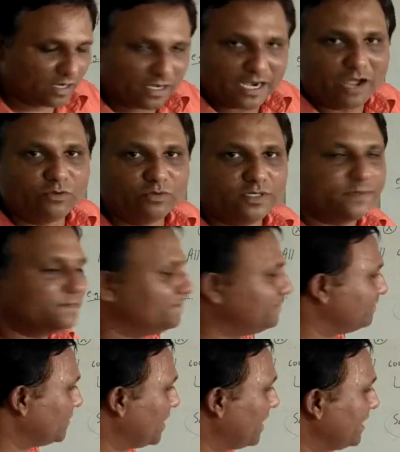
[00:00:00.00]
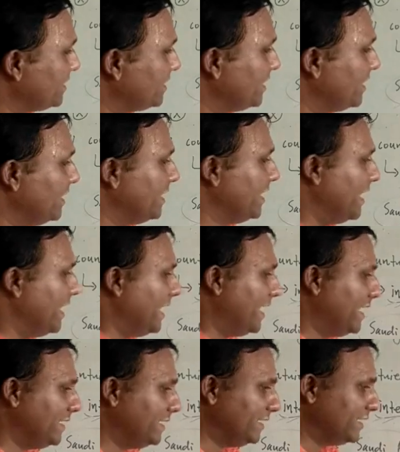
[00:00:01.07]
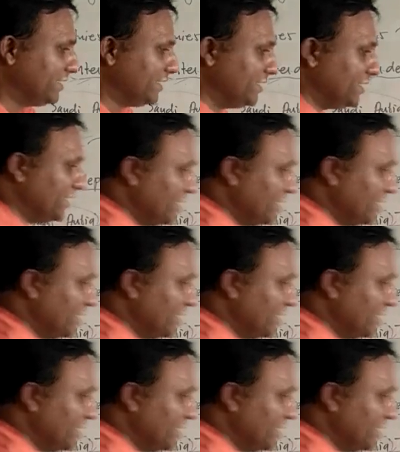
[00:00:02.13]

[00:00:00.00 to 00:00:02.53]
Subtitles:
ground, correct? And this is